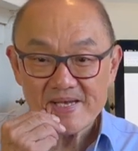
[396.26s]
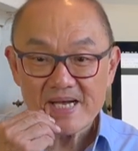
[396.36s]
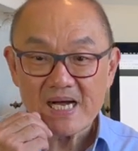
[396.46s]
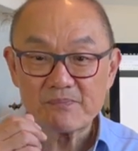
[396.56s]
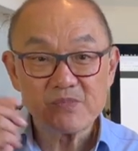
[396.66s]

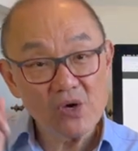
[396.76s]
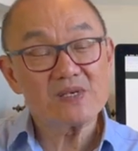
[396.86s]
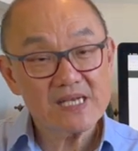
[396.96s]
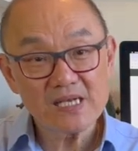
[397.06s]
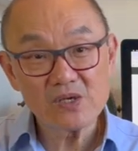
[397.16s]
Go
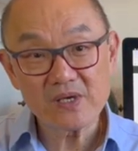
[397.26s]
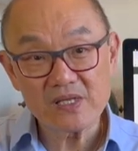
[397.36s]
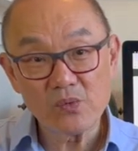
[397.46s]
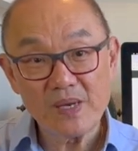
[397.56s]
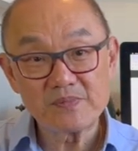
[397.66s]
and take a look at
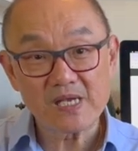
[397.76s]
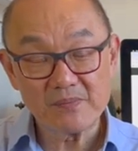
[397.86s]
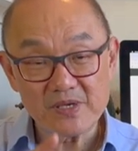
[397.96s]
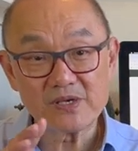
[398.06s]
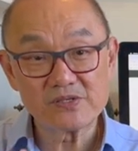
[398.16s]
their website,
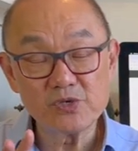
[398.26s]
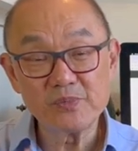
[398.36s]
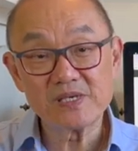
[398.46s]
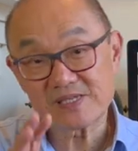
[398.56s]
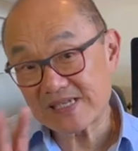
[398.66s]
because you'll
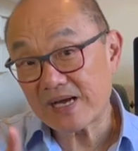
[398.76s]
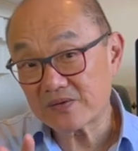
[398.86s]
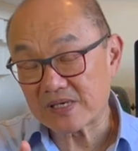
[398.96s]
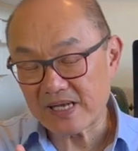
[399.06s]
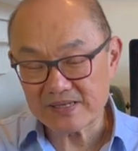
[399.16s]
be
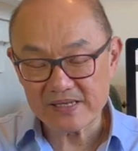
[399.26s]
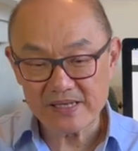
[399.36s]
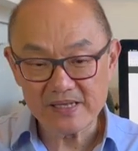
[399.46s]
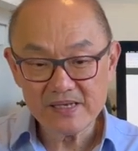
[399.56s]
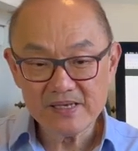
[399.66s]
astounded at
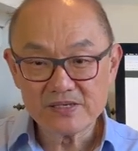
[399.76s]
the